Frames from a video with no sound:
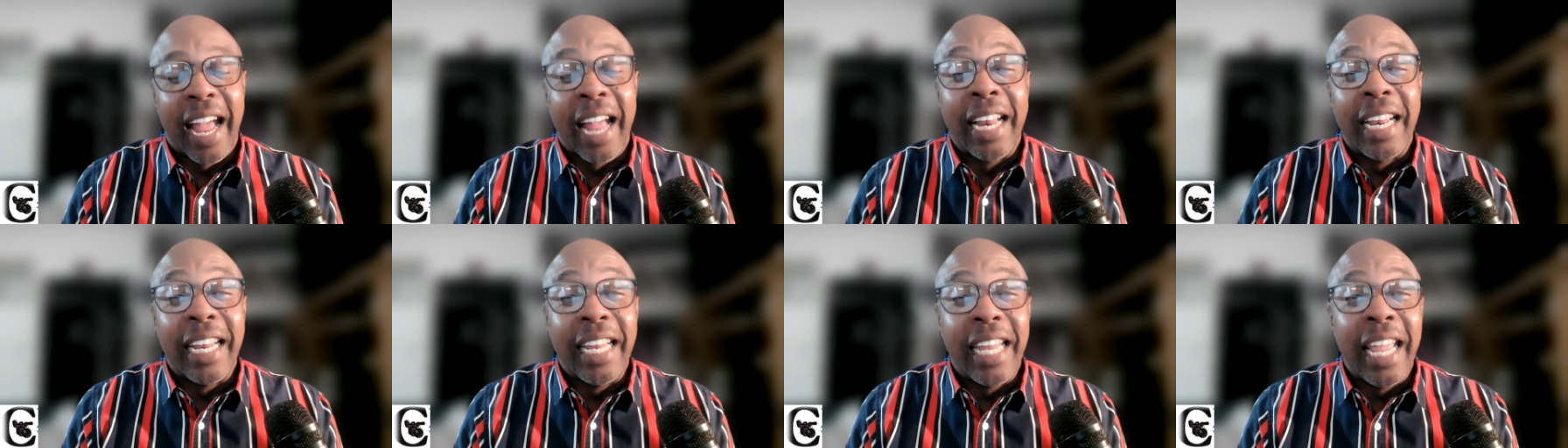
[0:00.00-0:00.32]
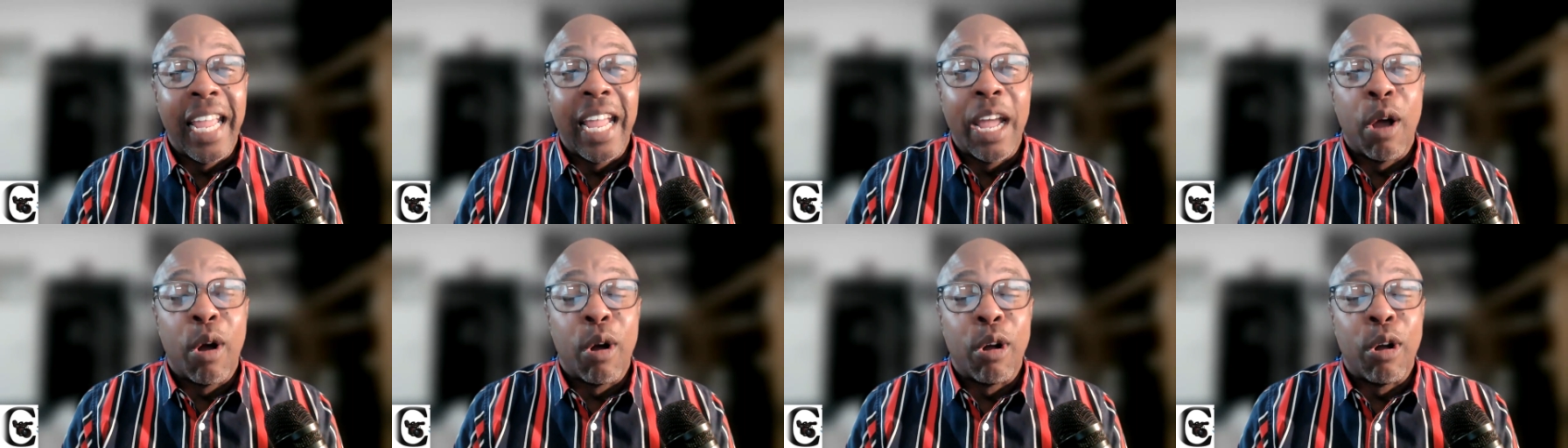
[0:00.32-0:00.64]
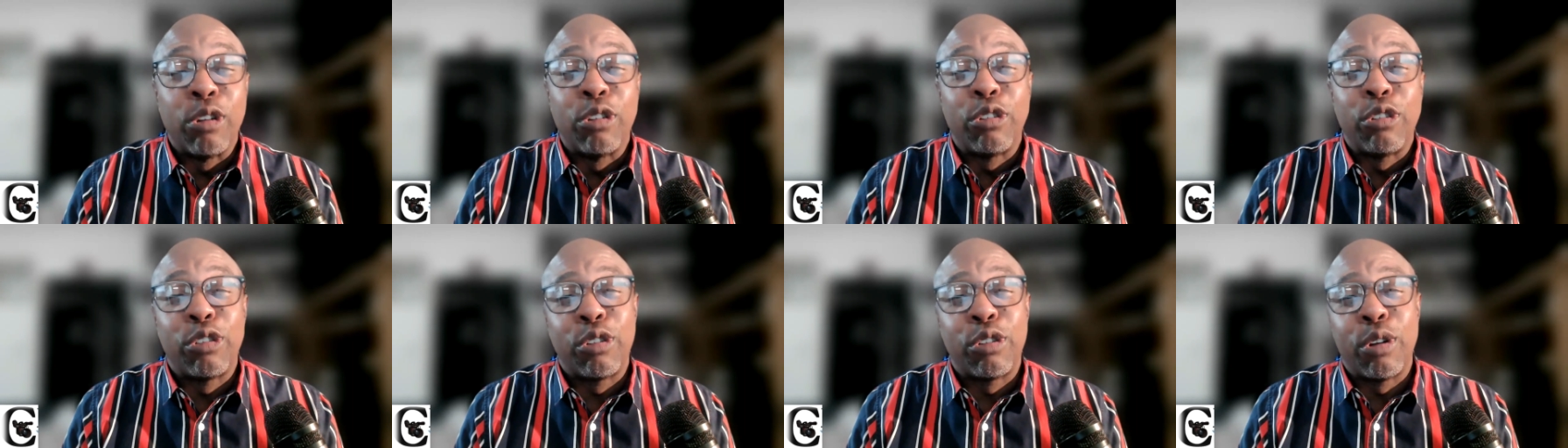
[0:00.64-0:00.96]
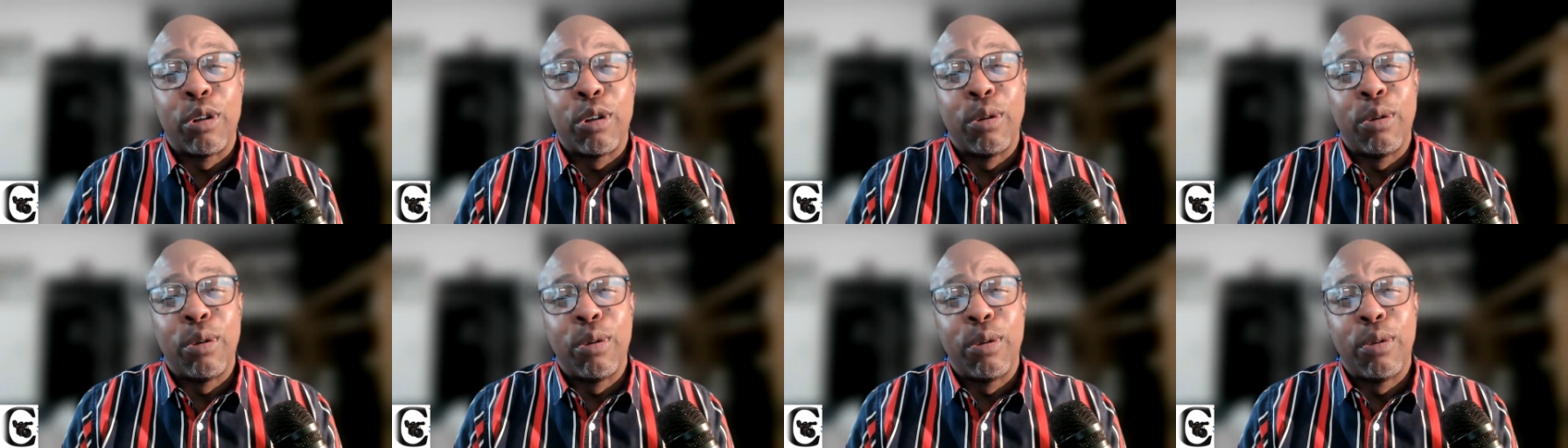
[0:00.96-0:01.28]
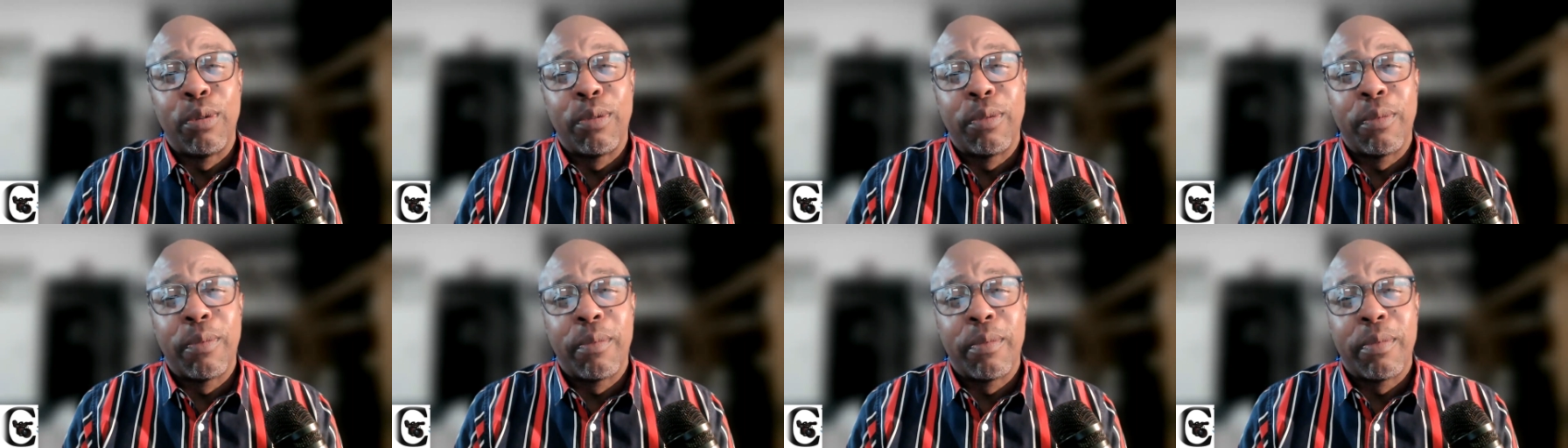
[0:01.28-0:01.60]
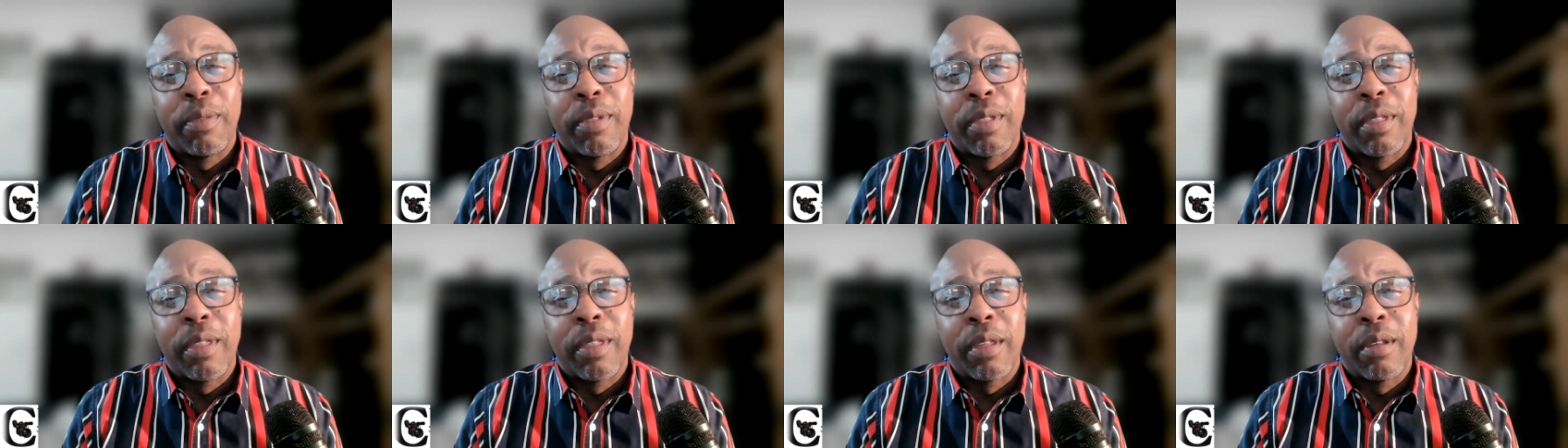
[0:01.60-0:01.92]
and they also
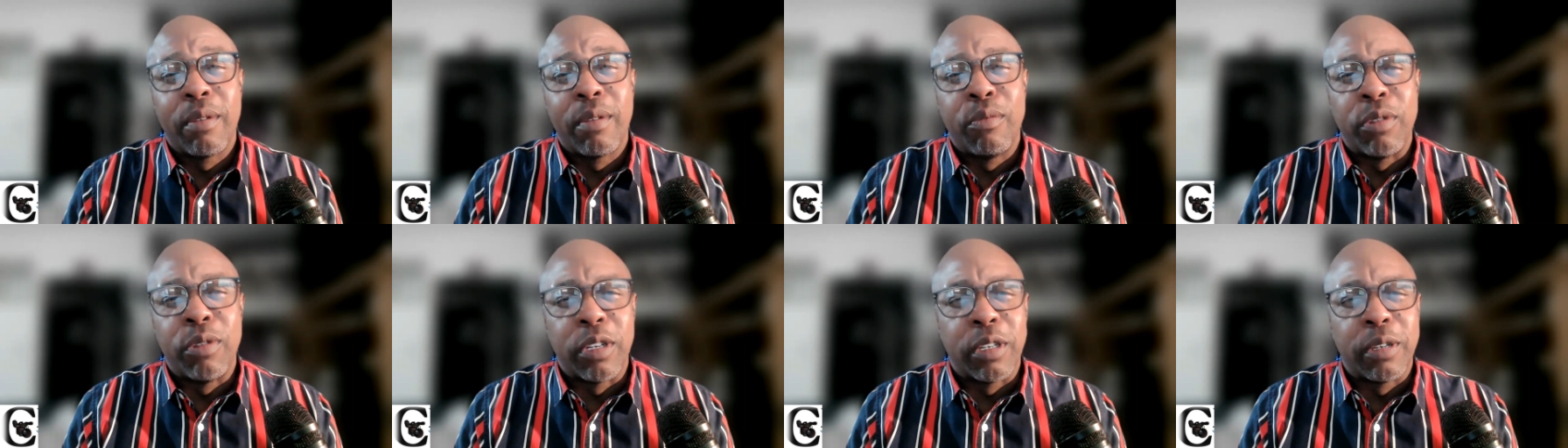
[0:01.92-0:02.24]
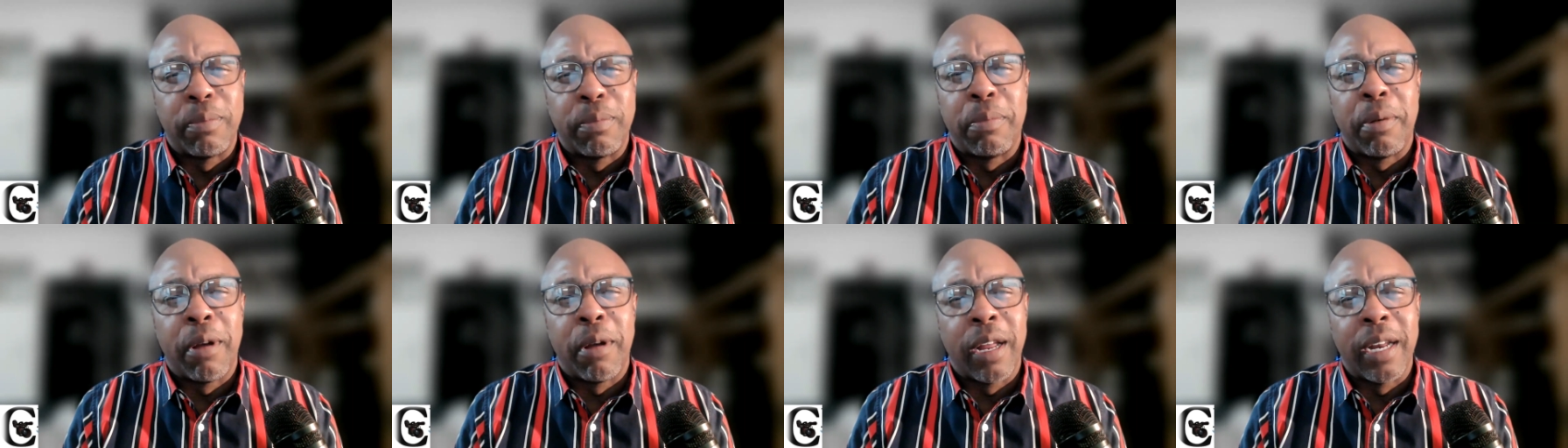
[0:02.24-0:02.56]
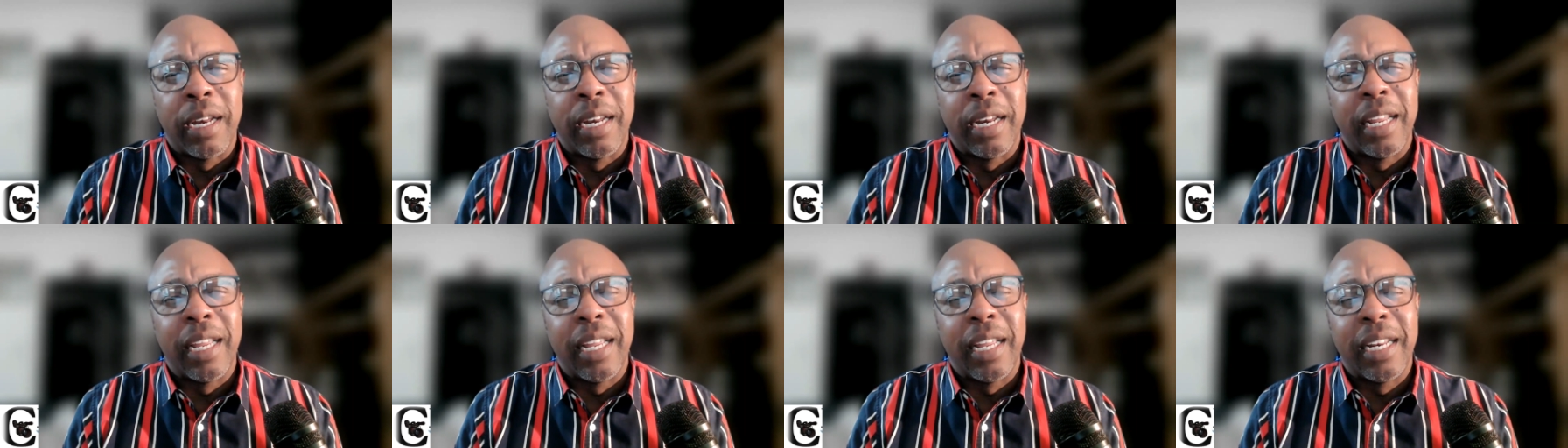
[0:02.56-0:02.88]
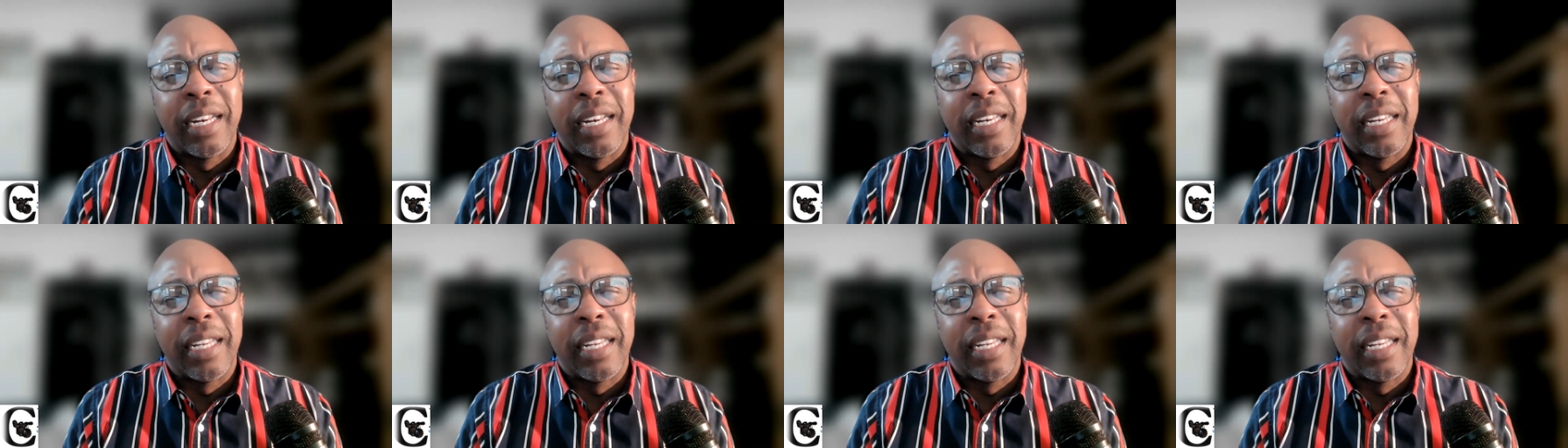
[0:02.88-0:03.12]
responded.